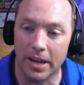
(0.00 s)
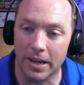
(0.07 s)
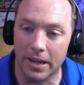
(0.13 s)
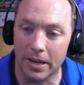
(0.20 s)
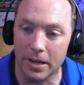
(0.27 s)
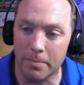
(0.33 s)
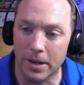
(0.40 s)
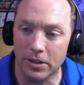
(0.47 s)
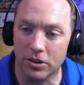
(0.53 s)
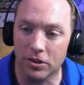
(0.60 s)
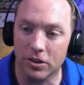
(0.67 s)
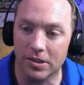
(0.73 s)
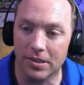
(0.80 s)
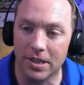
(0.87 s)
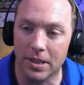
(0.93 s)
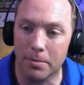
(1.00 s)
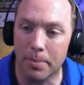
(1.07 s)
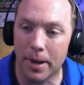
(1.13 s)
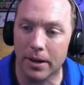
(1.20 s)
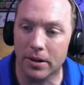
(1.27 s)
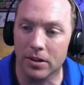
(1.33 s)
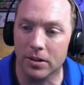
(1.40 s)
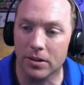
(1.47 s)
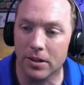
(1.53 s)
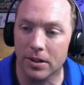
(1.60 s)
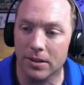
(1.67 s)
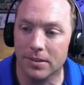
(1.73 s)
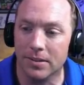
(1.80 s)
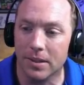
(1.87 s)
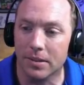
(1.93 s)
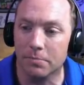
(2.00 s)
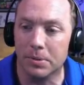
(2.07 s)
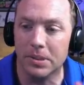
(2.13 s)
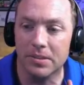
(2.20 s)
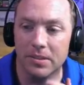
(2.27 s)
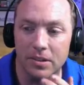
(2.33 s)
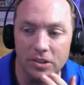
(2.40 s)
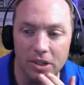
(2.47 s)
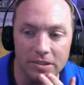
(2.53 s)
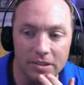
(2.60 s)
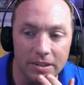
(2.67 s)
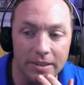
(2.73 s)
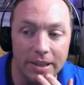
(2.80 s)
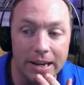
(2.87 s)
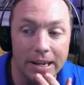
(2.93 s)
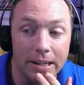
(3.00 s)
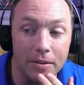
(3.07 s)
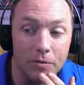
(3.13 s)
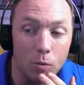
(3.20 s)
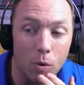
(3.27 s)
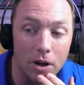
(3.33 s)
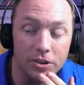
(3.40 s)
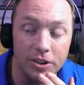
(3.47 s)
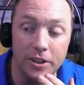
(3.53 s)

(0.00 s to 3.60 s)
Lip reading: I'm going to mention Christina Becker says, please tell Jessica that I love watching